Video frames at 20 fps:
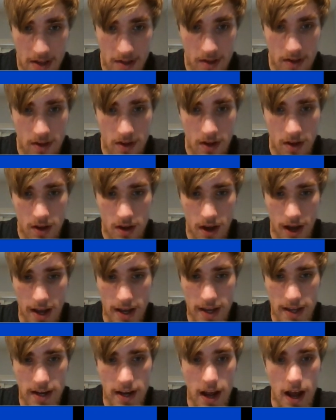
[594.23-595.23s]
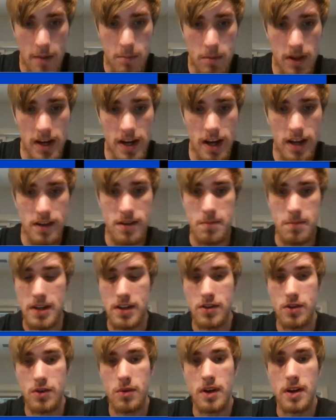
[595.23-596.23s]
is, I cannot play knight to
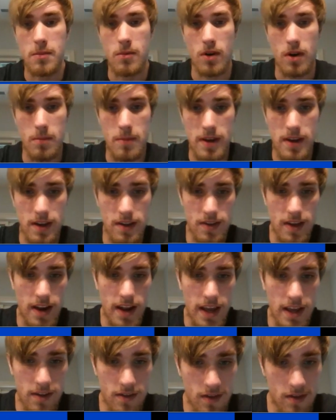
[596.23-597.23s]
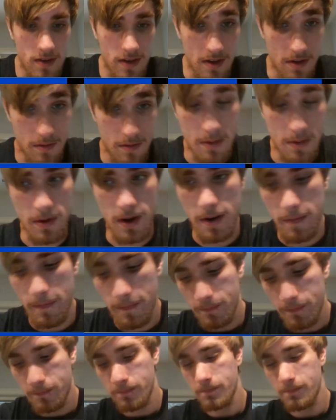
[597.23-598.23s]
b2 anymore because that hangs the c3 pawn.
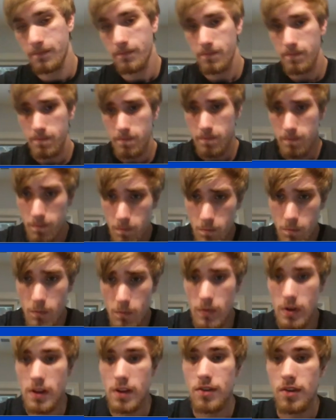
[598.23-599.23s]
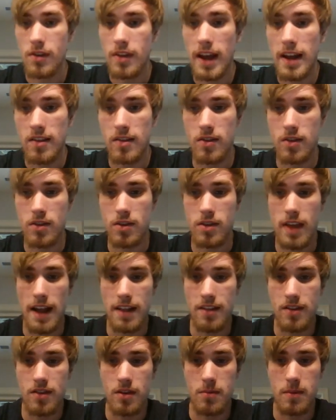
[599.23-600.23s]
So that's
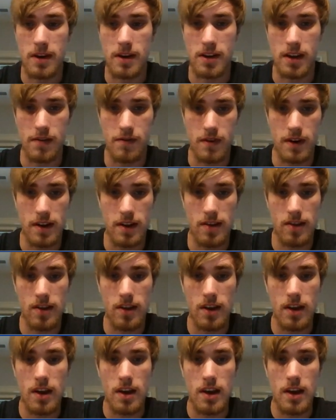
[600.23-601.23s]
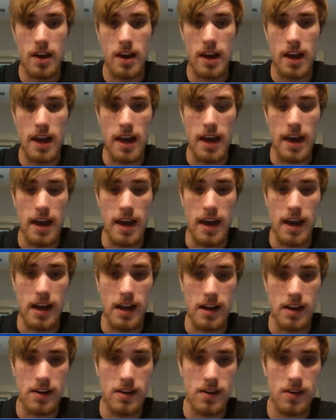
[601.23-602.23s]
the big difference.
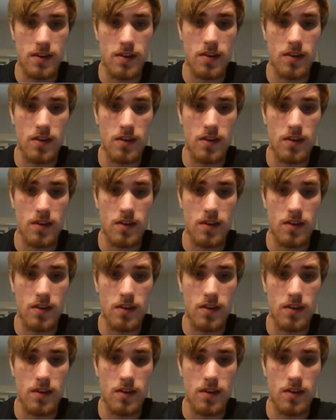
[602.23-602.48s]
And